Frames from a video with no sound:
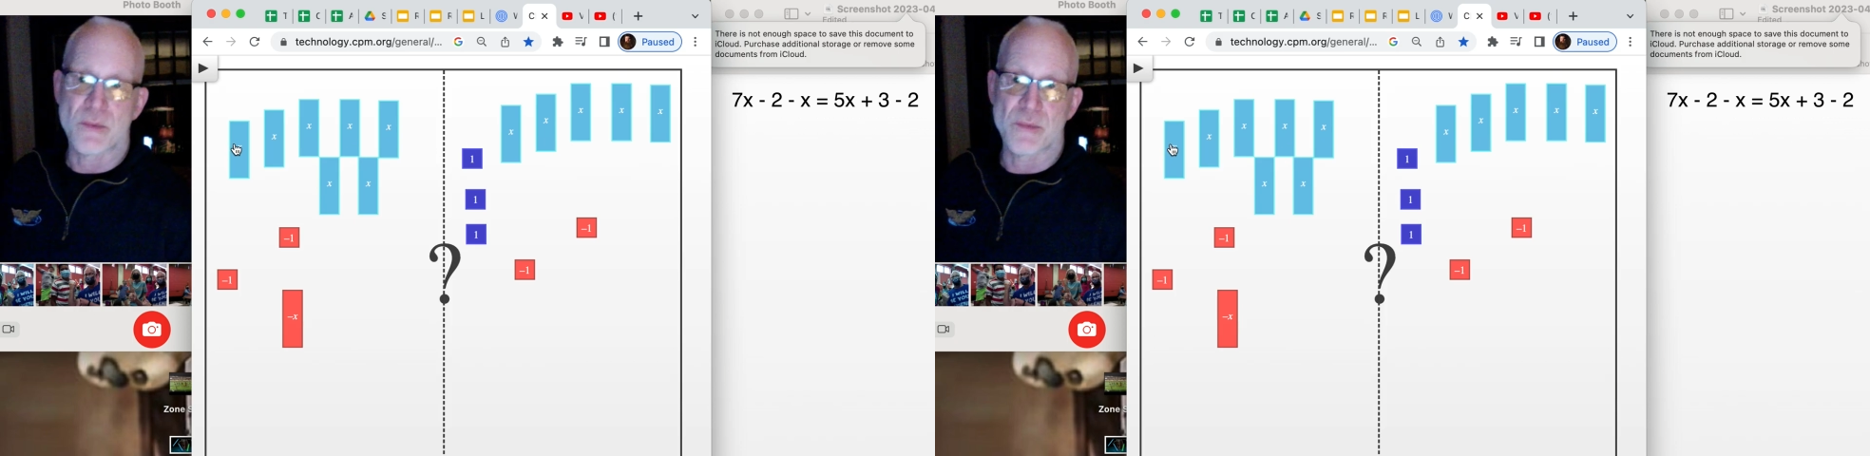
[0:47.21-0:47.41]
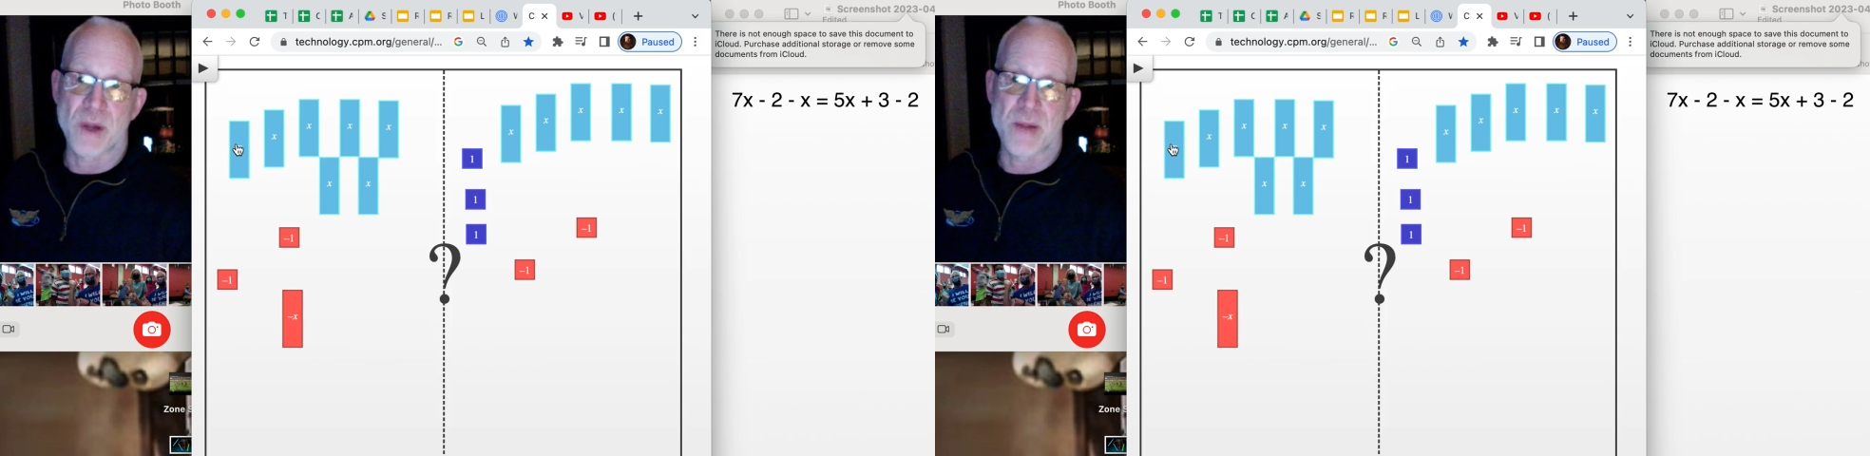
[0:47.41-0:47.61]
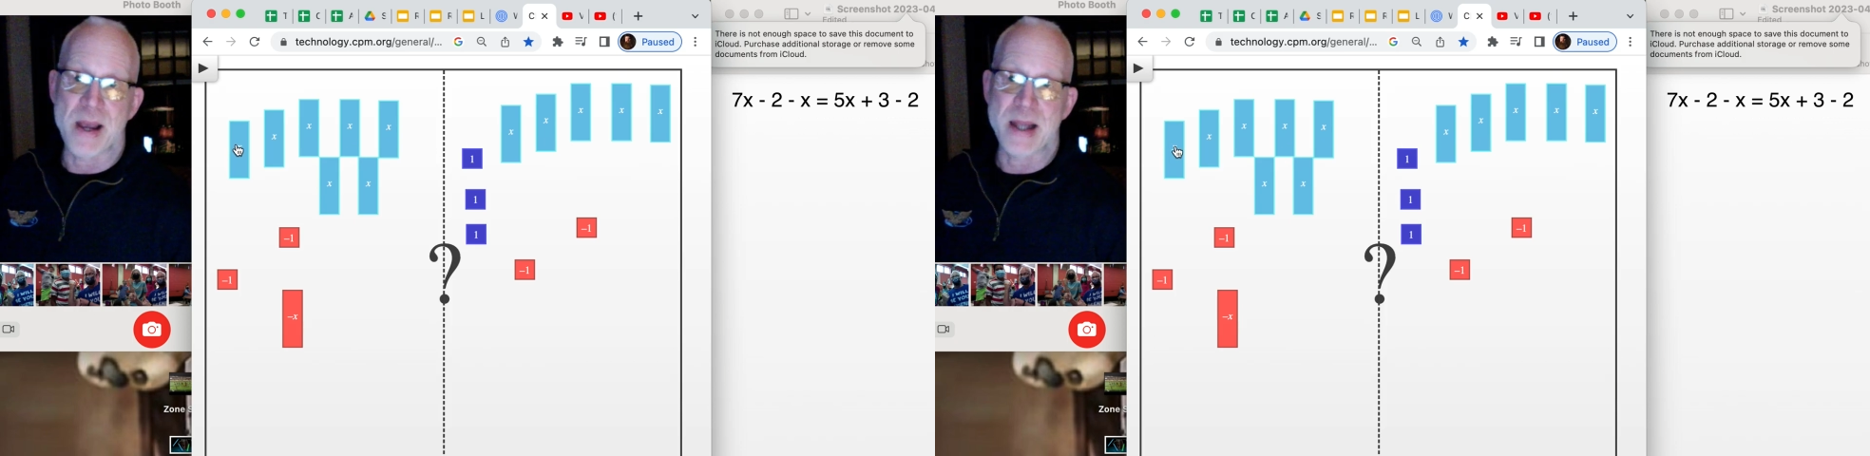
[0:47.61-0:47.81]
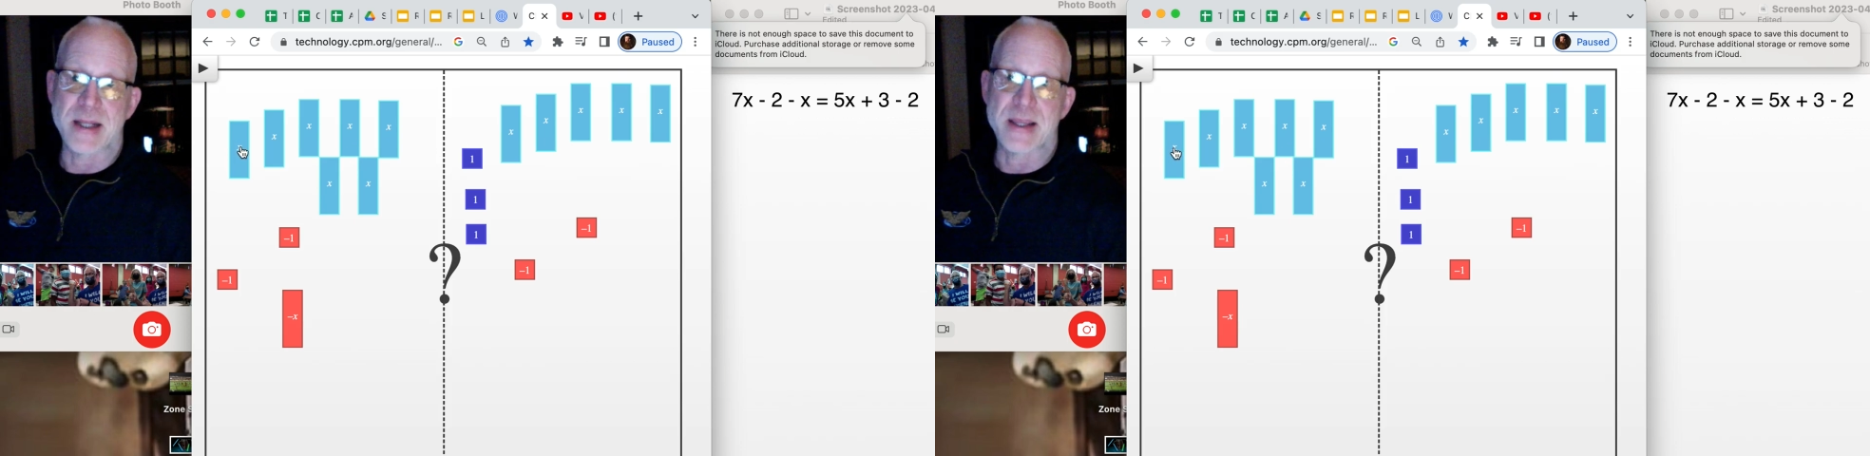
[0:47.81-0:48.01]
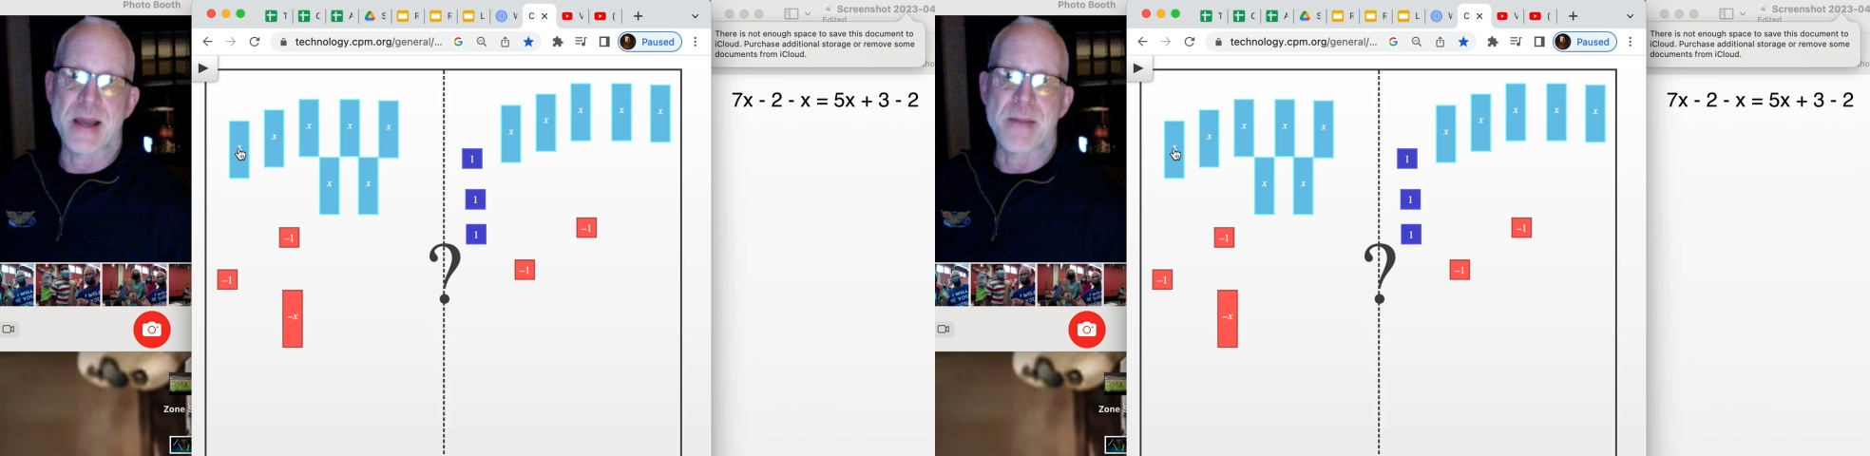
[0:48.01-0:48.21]

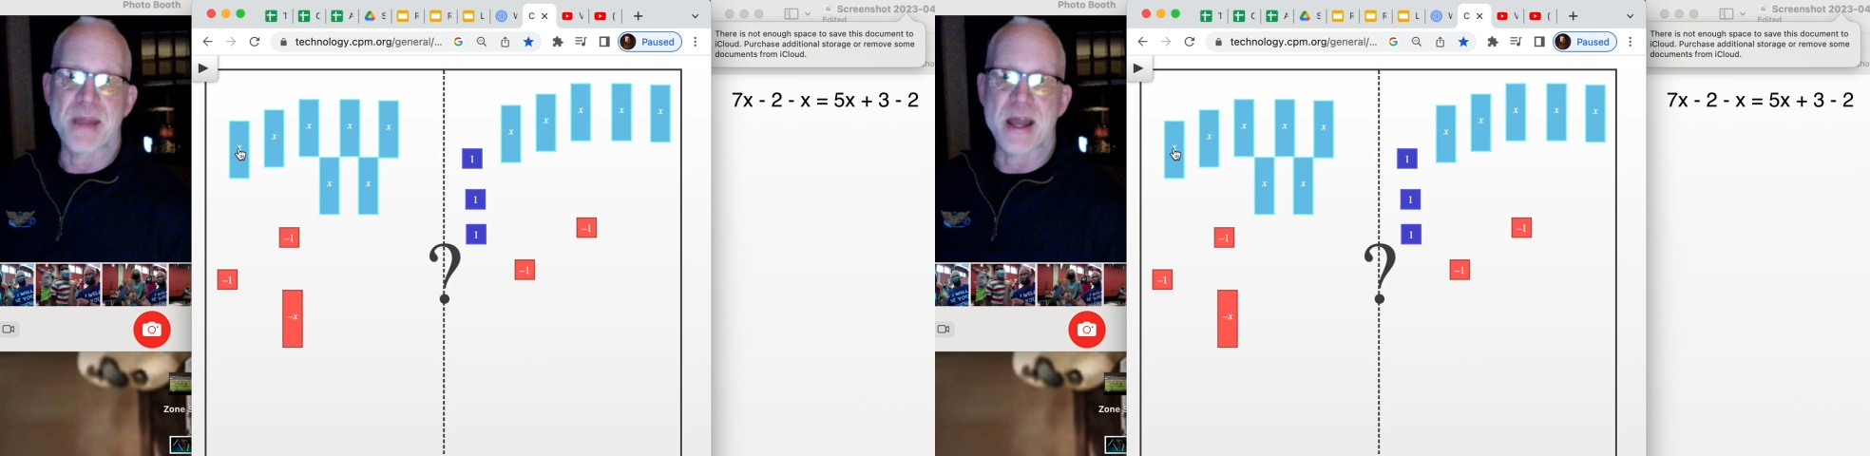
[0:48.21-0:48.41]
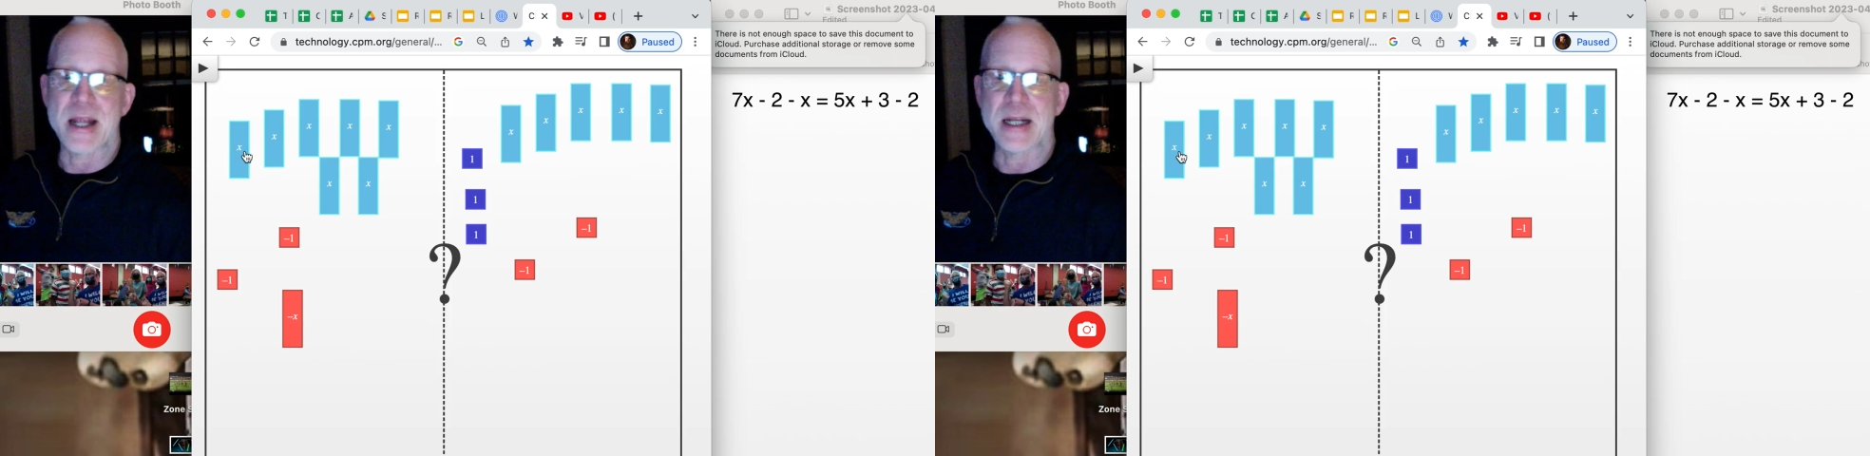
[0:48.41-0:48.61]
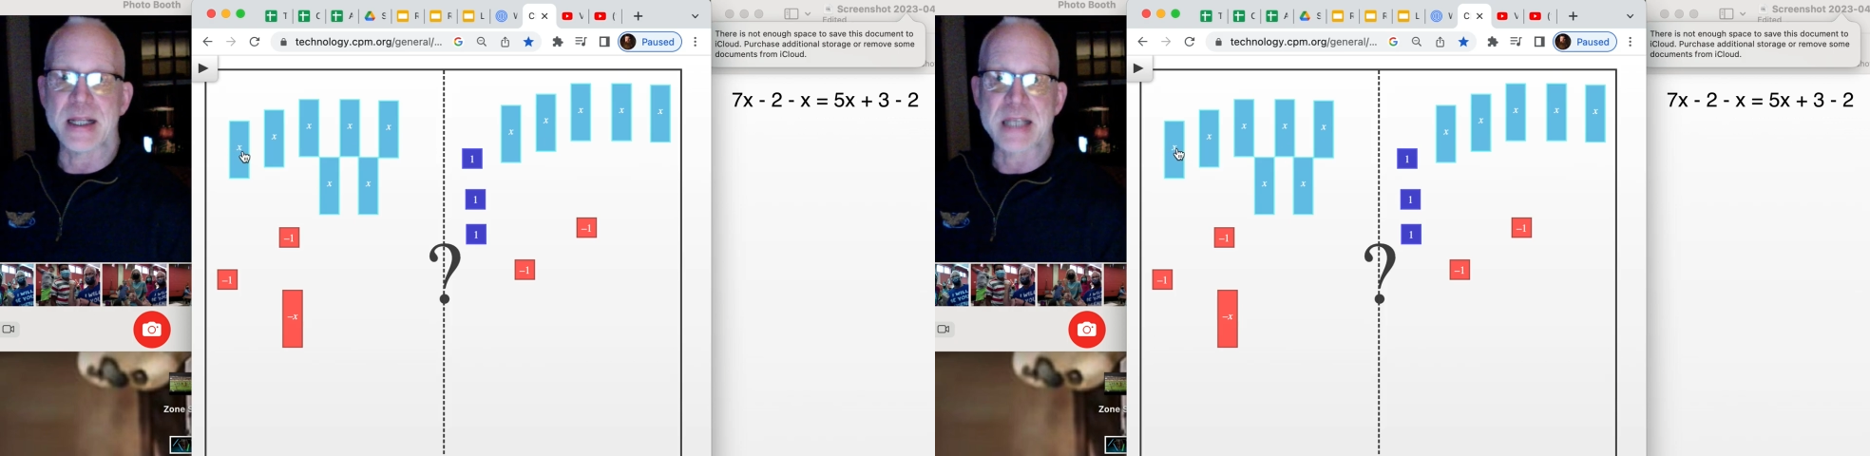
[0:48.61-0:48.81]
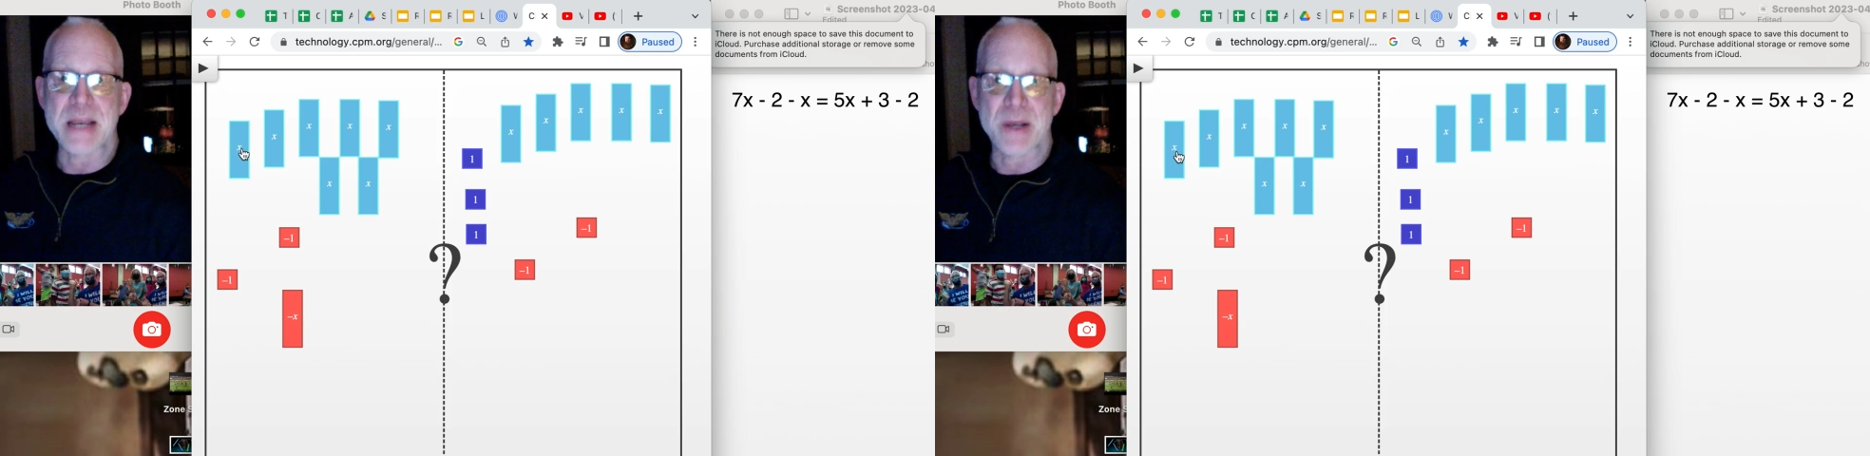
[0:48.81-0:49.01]
reminded them that anytime